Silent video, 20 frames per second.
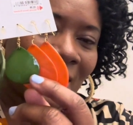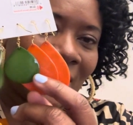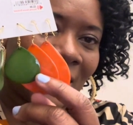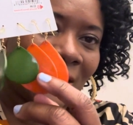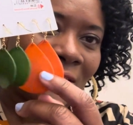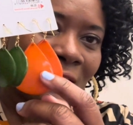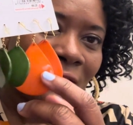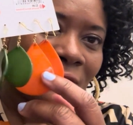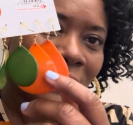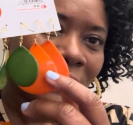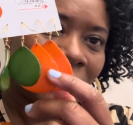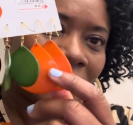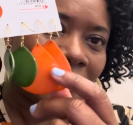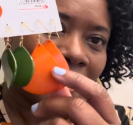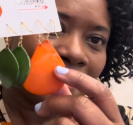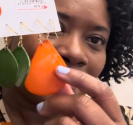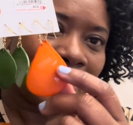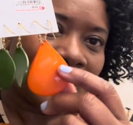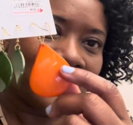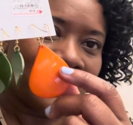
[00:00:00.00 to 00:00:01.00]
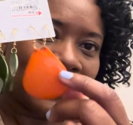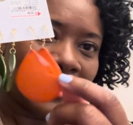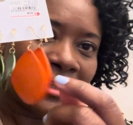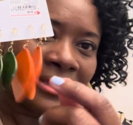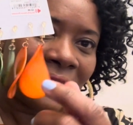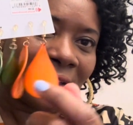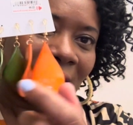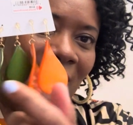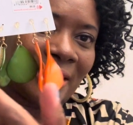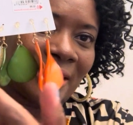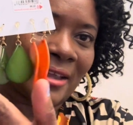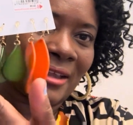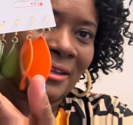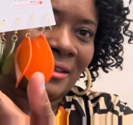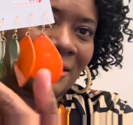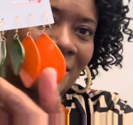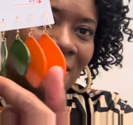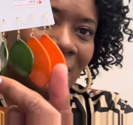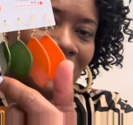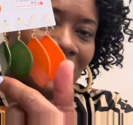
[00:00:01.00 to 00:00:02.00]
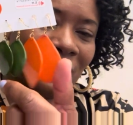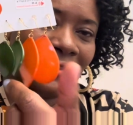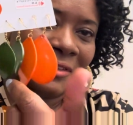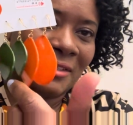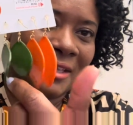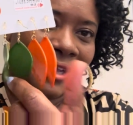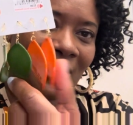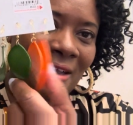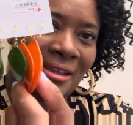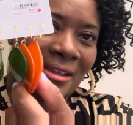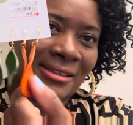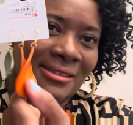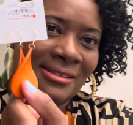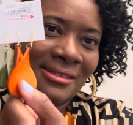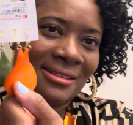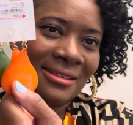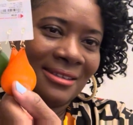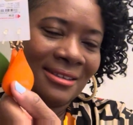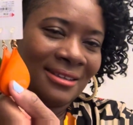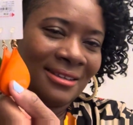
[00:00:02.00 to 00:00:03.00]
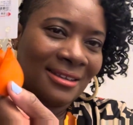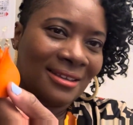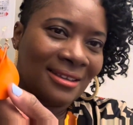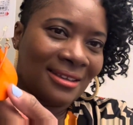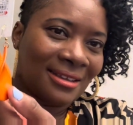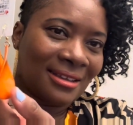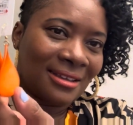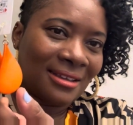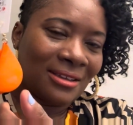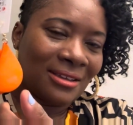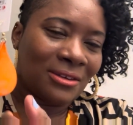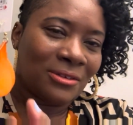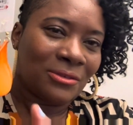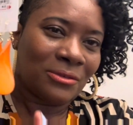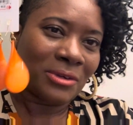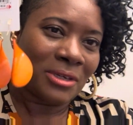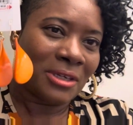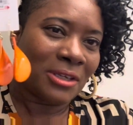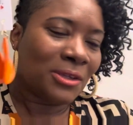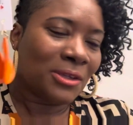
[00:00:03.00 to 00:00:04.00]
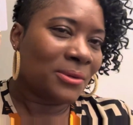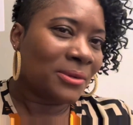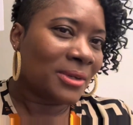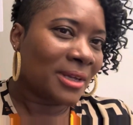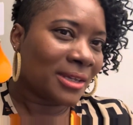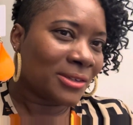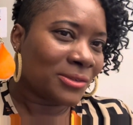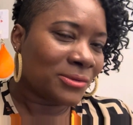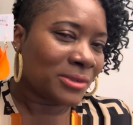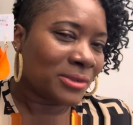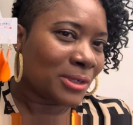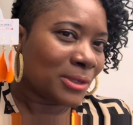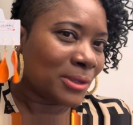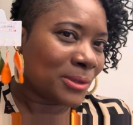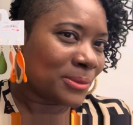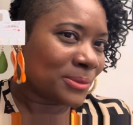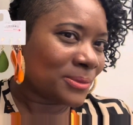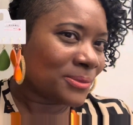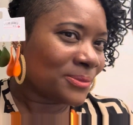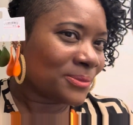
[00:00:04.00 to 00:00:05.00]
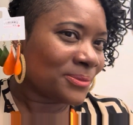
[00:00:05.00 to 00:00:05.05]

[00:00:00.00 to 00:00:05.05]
I love the shape of it and the different size. Really cute, guys. Really cute.